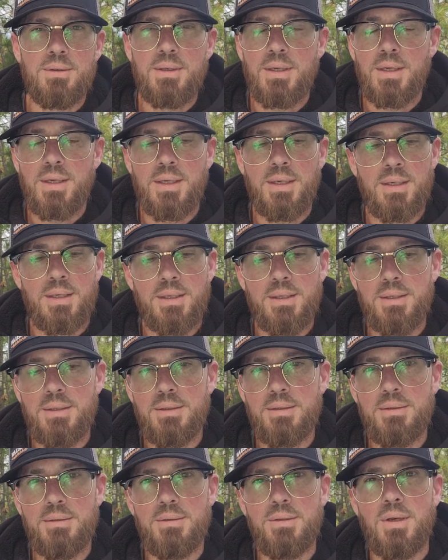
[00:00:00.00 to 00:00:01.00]
Uh,
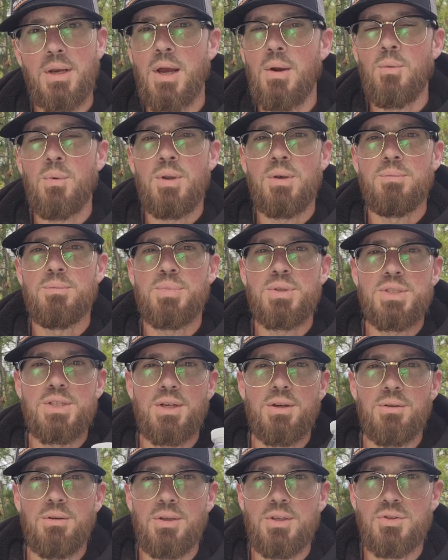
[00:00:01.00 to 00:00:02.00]
you know, I wouldn't
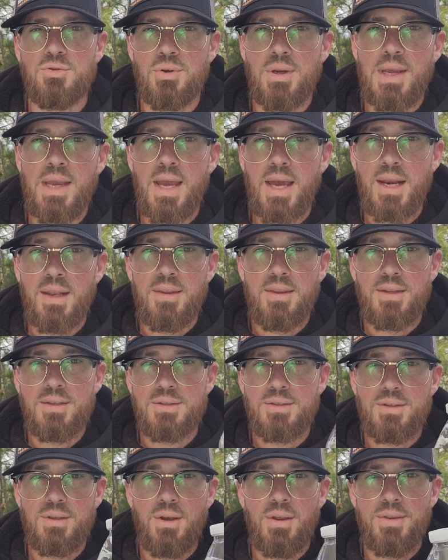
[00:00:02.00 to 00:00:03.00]
particularly drink out of
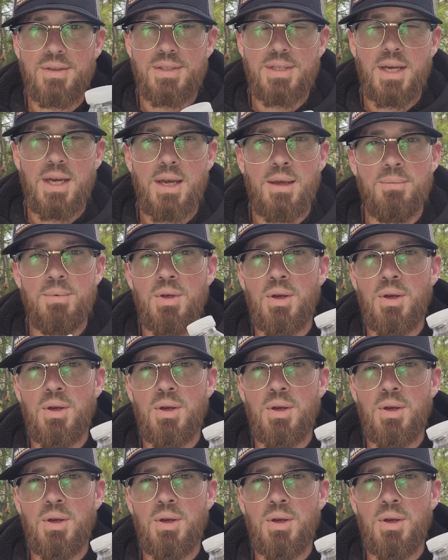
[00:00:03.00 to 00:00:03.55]
this all the time.